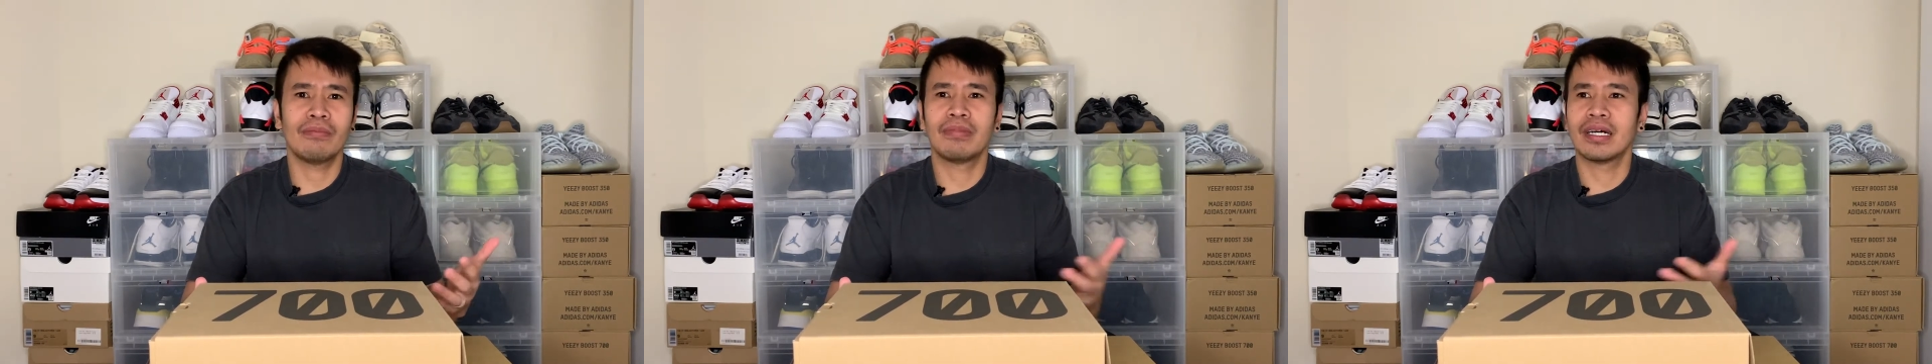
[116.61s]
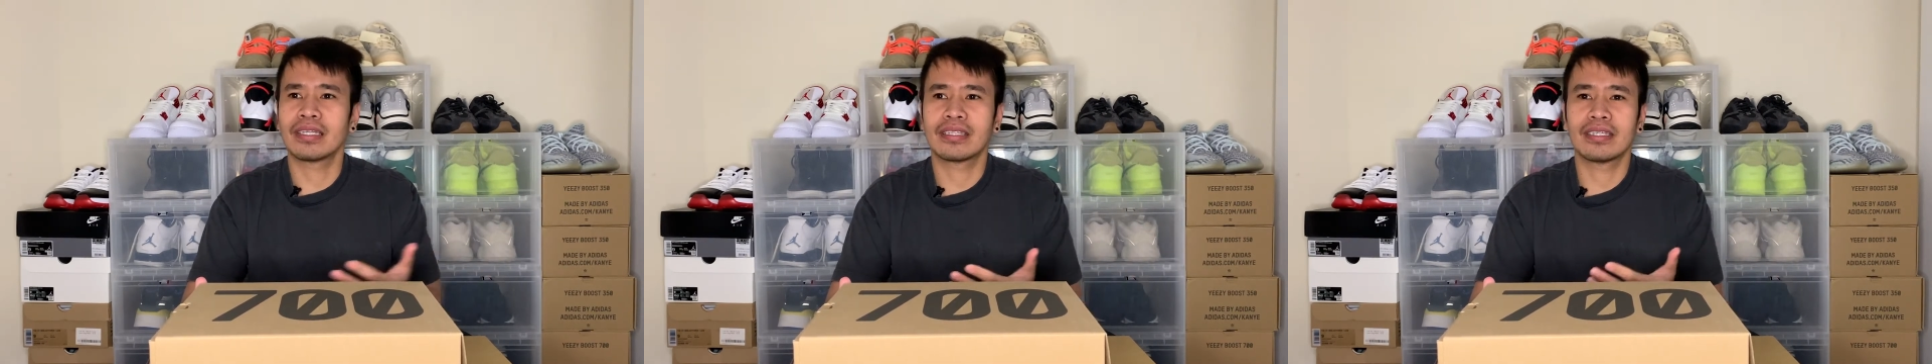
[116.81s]

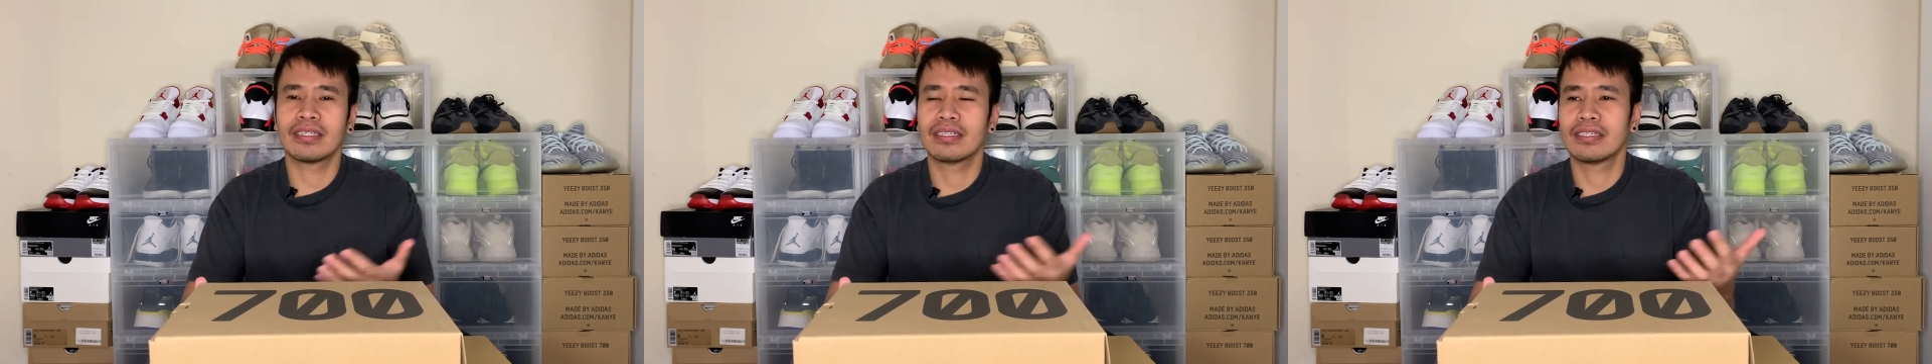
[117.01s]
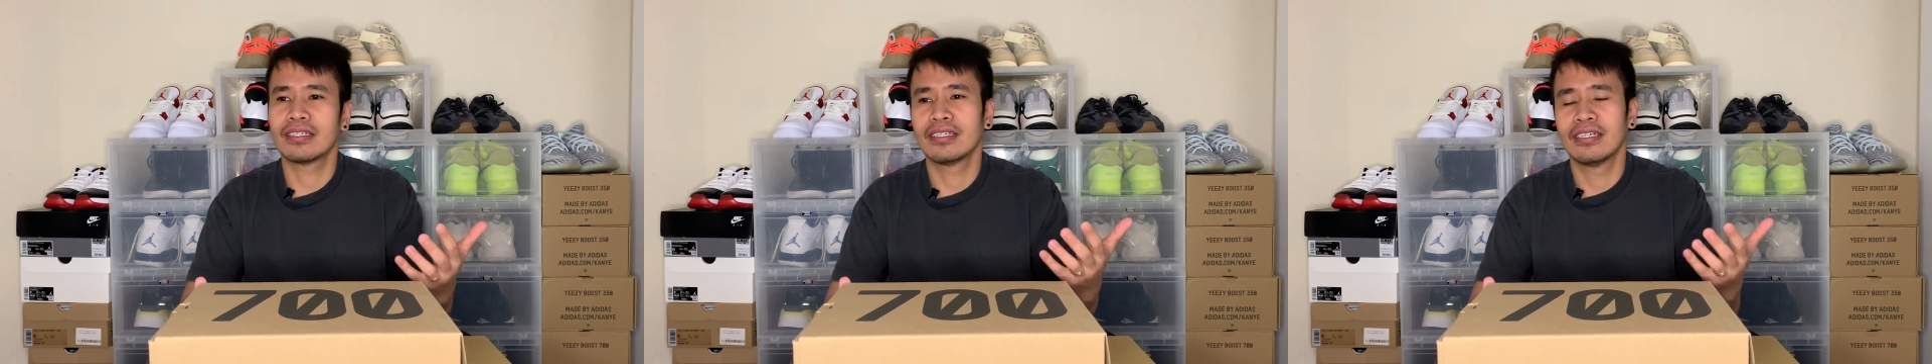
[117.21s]
but
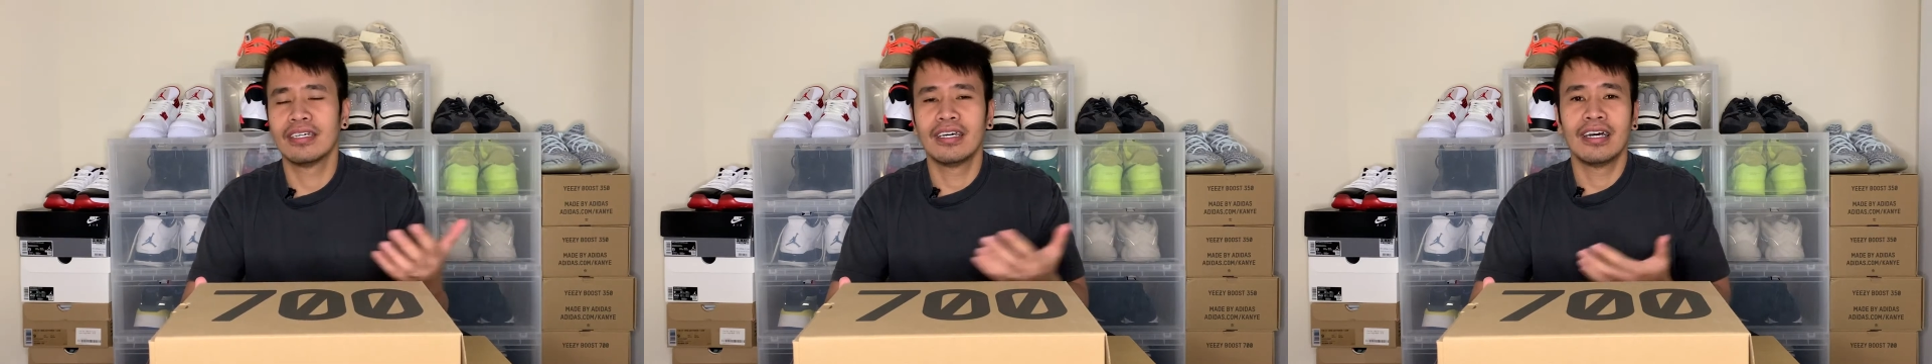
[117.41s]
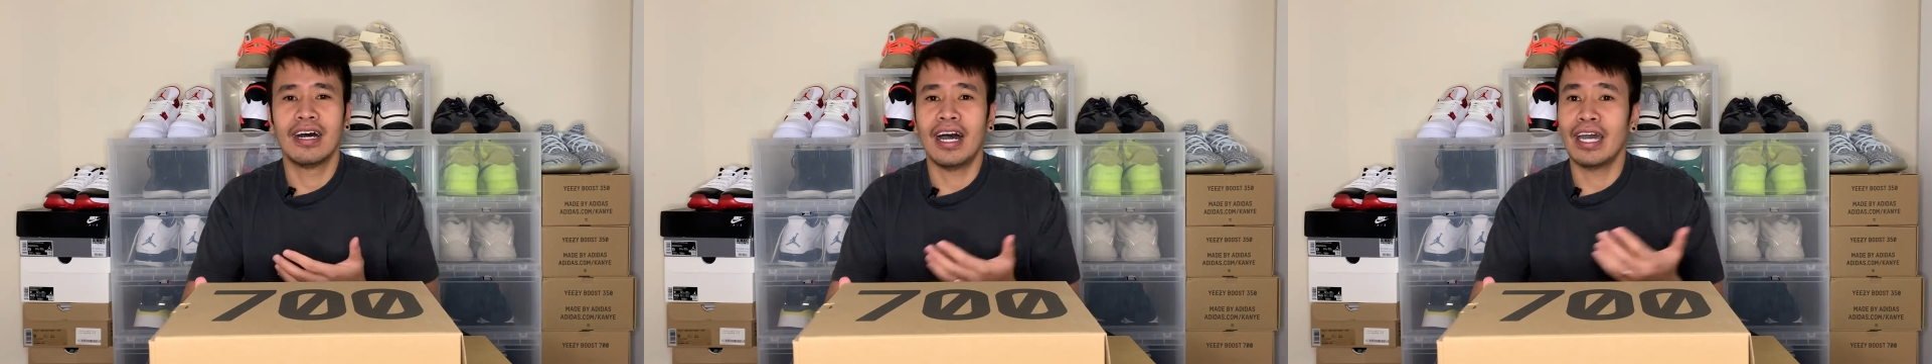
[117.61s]

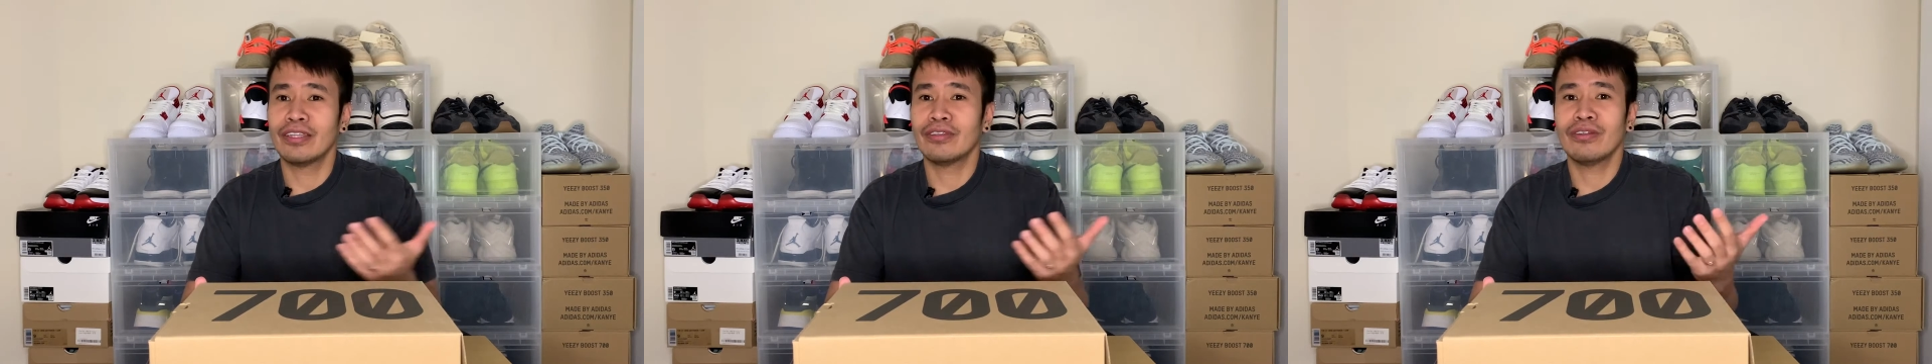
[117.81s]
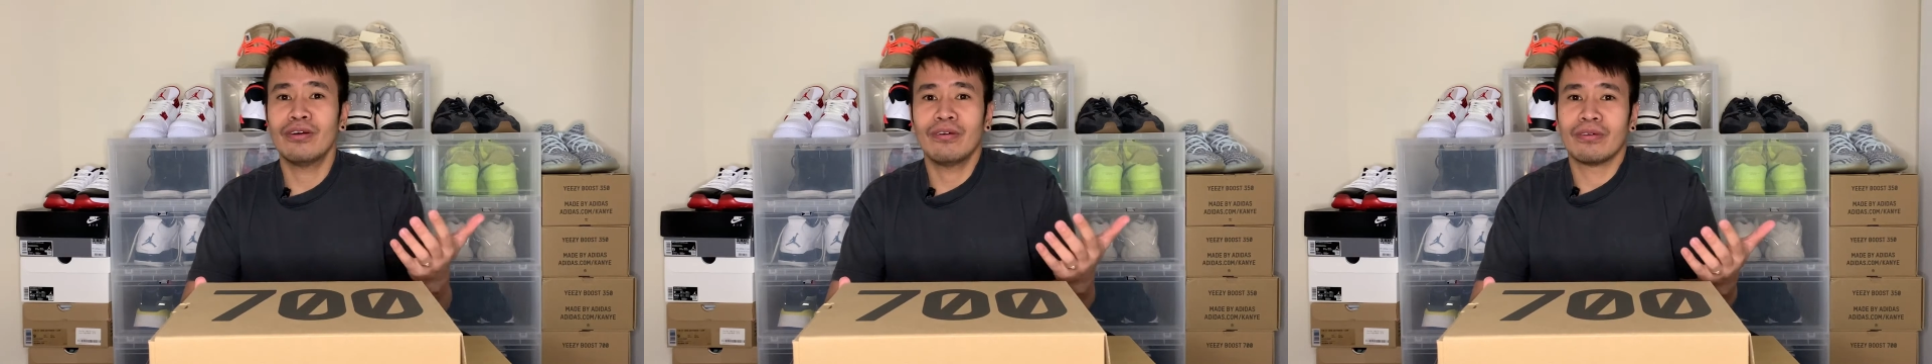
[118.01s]
I
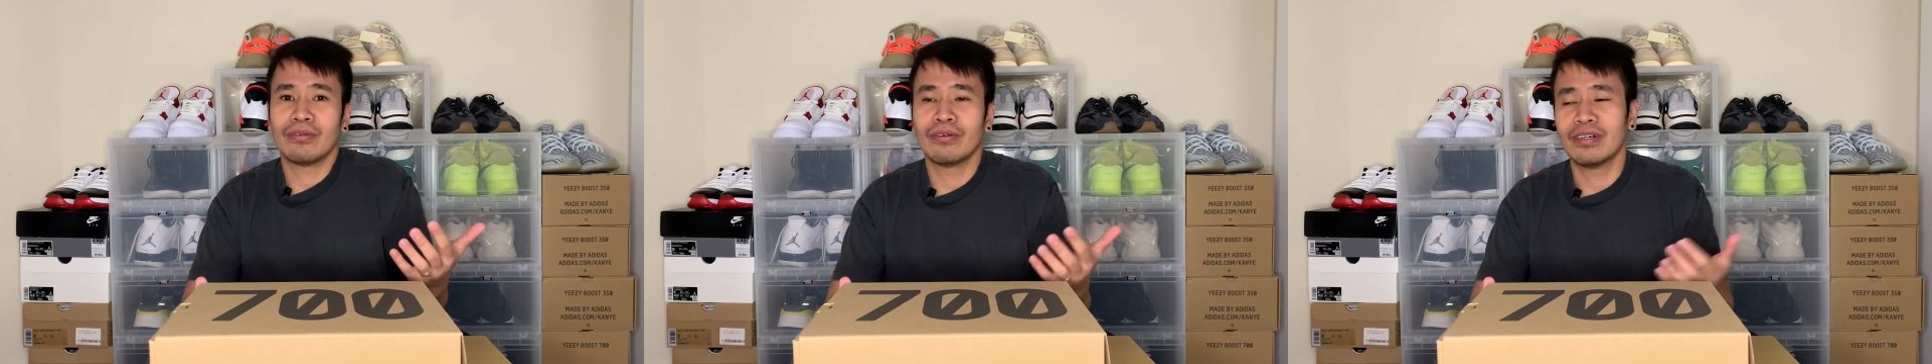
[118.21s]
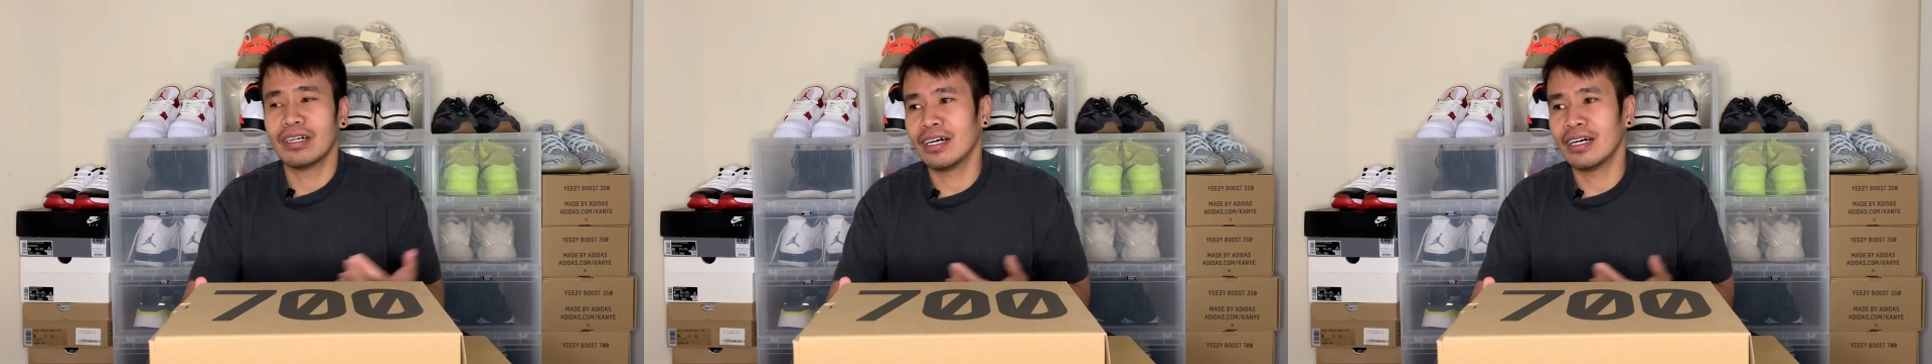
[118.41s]
don't know.